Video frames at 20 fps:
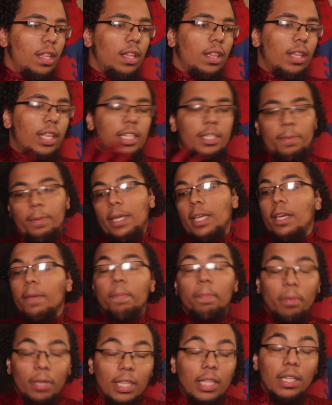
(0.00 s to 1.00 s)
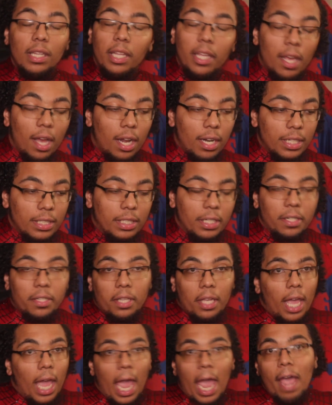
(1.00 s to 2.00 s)
Let's be completely honest here.
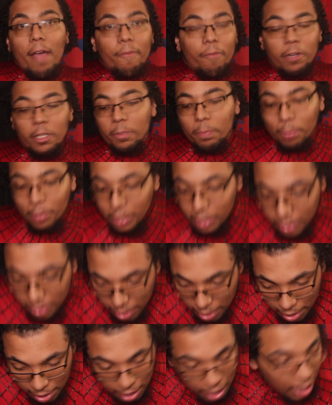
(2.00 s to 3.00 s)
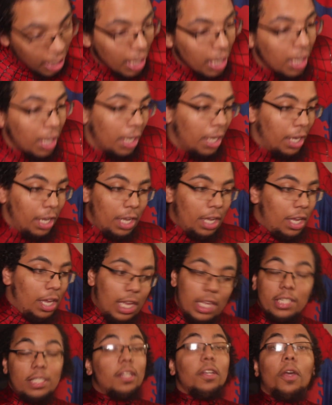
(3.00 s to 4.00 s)
The average person
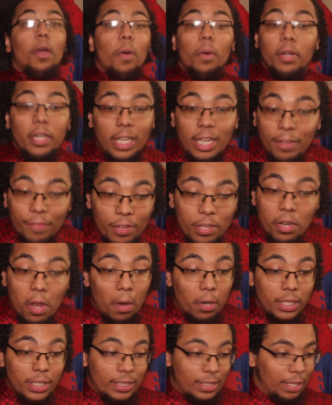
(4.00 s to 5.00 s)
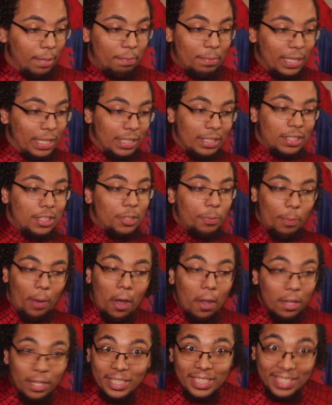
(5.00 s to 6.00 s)
isn't going to even notice something as
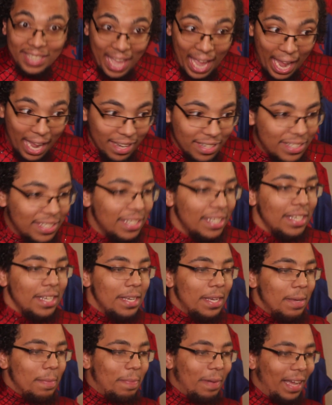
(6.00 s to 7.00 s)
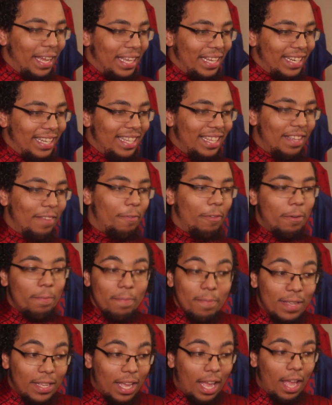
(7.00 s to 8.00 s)
small as that. But for
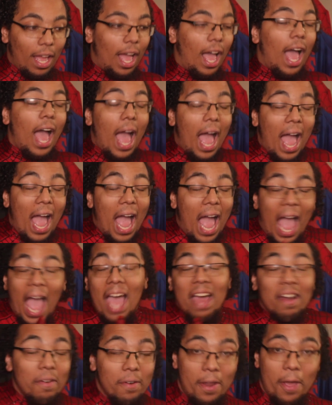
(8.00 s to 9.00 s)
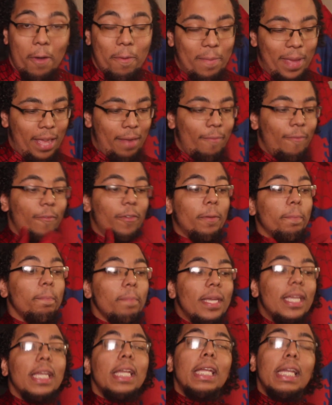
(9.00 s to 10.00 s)
me, I don't know, man. For
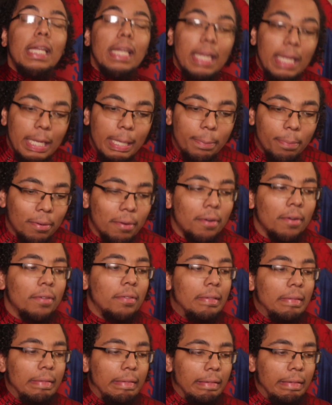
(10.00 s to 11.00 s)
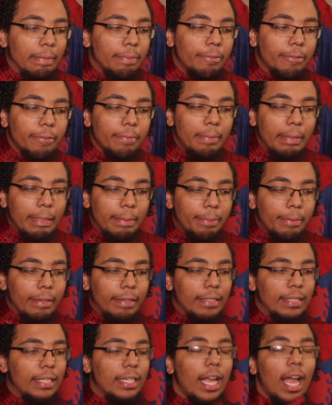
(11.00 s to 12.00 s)
me
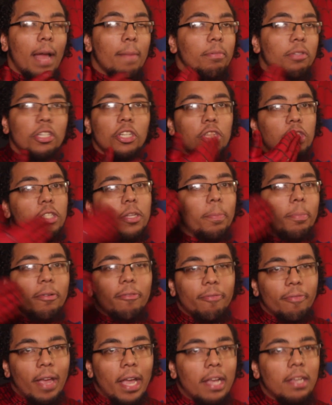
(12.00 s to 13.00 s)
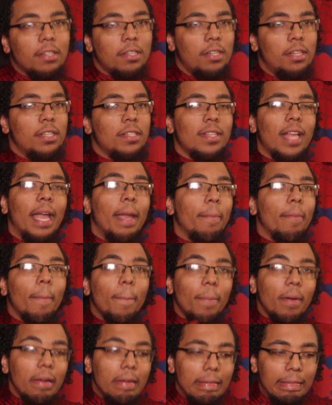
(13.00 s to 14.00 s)
personally, I'm just a perfectionist type
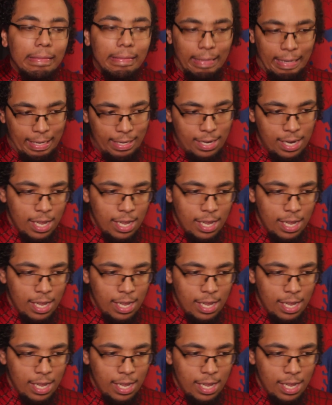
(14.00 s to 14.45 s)
of person